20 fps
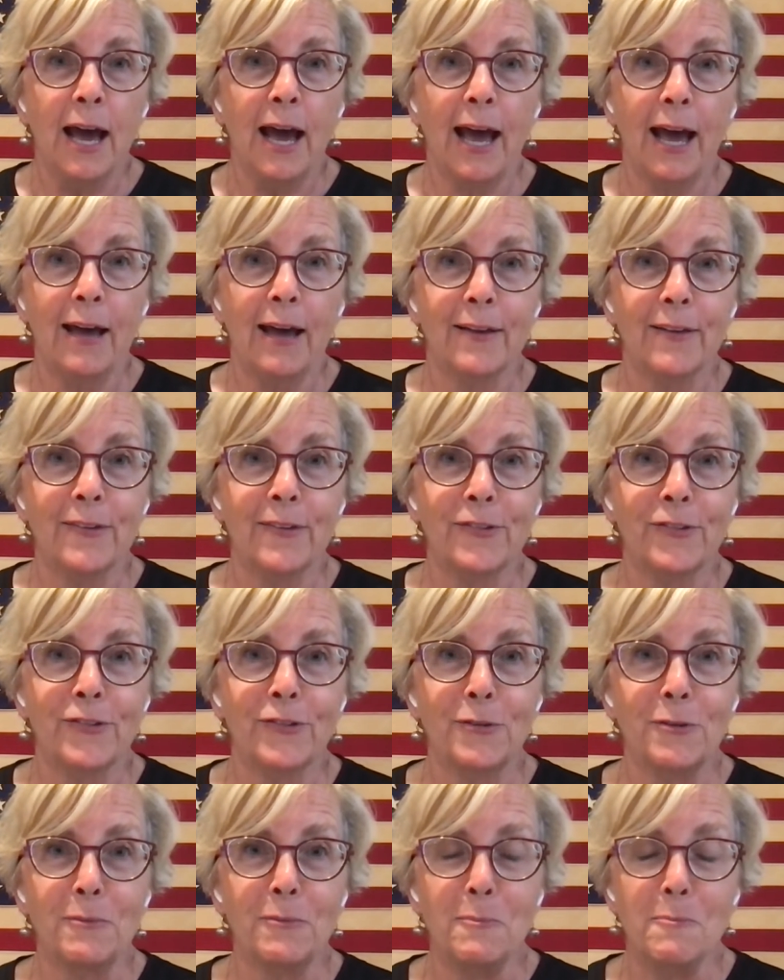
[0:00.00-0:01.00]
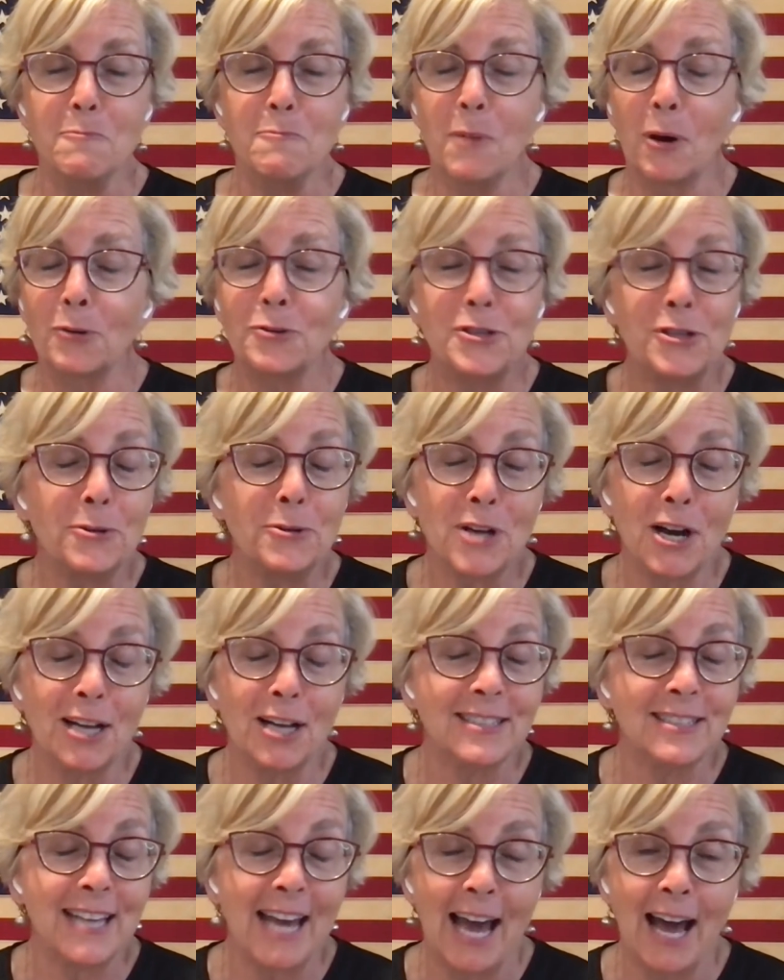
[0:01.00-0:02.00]
As most
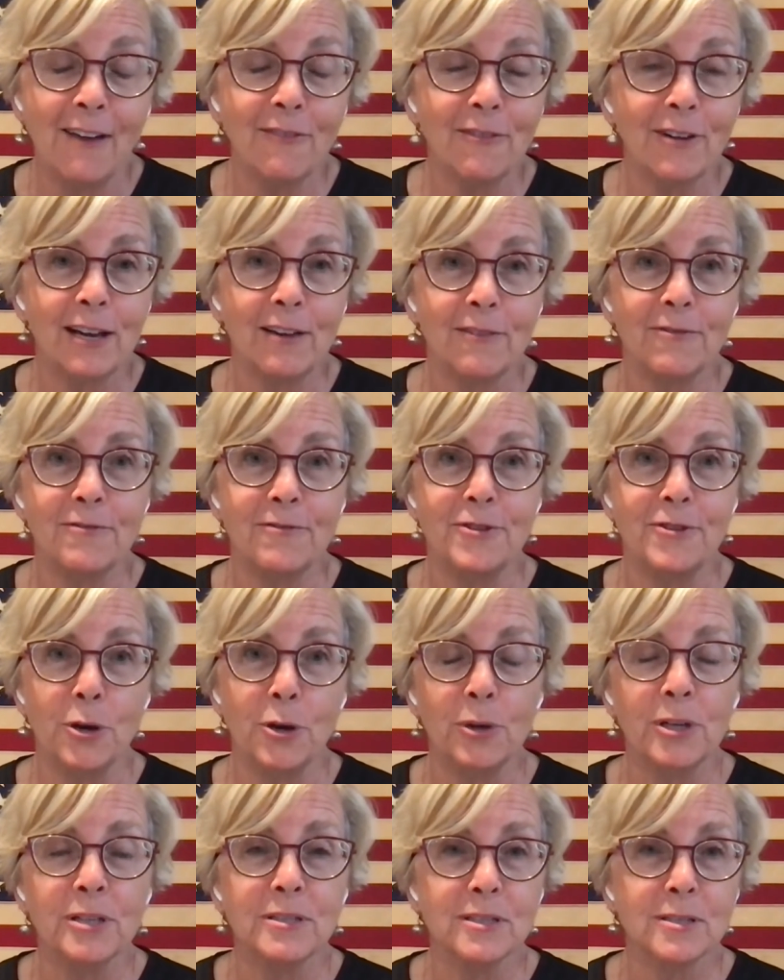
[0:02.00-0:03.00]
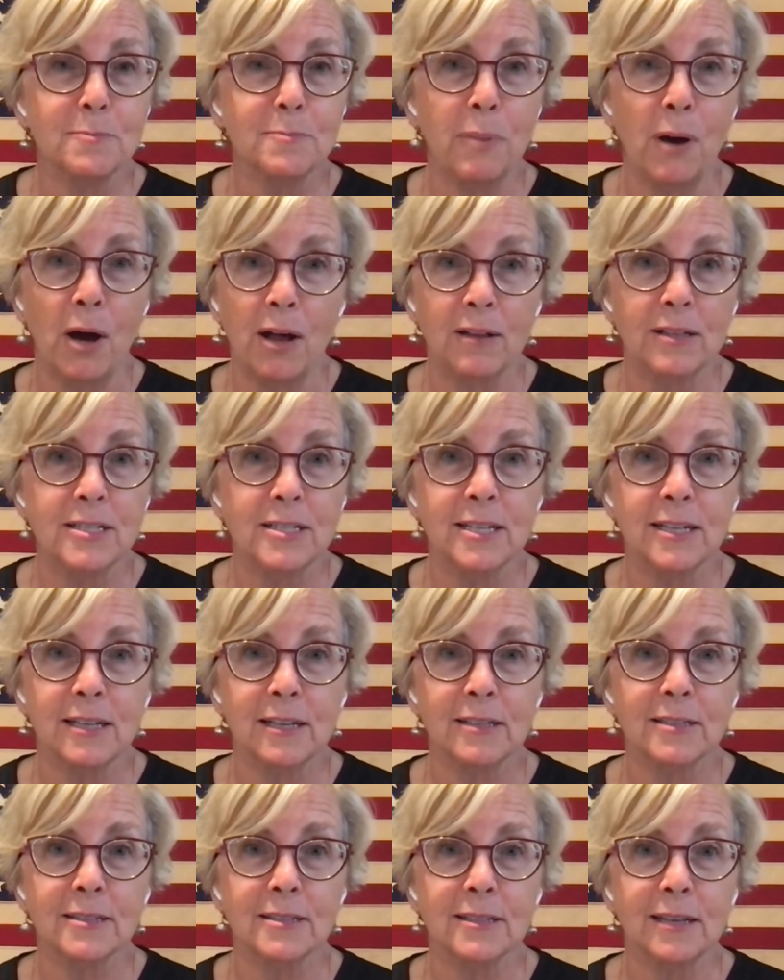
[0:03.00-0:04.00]
Utahns have, I've noticed
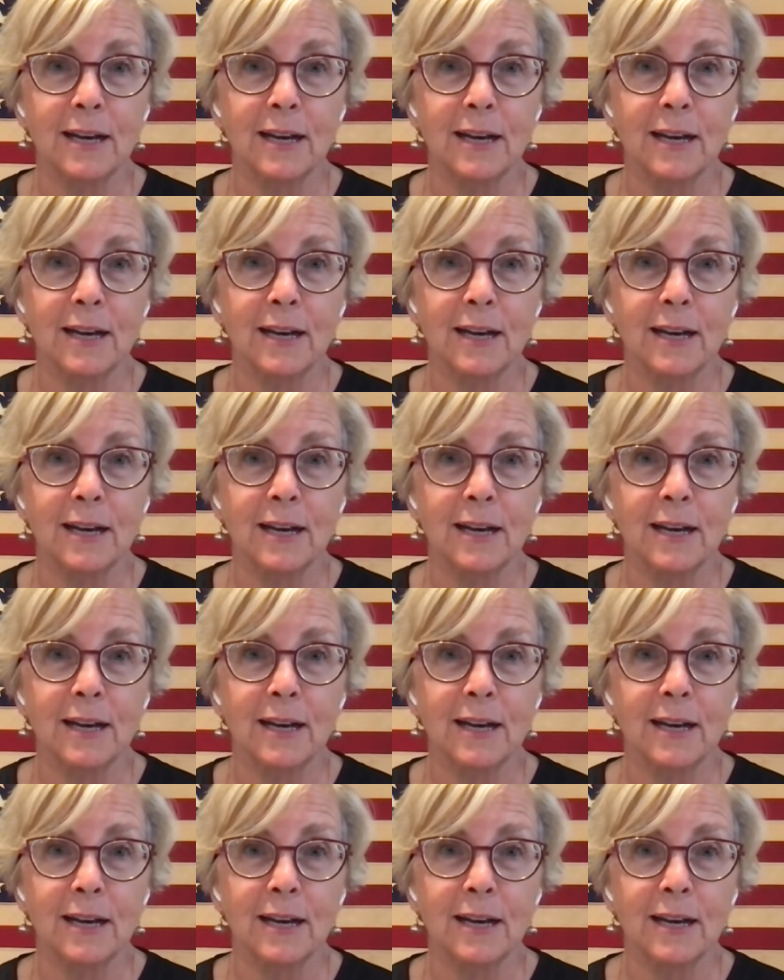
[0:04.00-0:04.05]
politics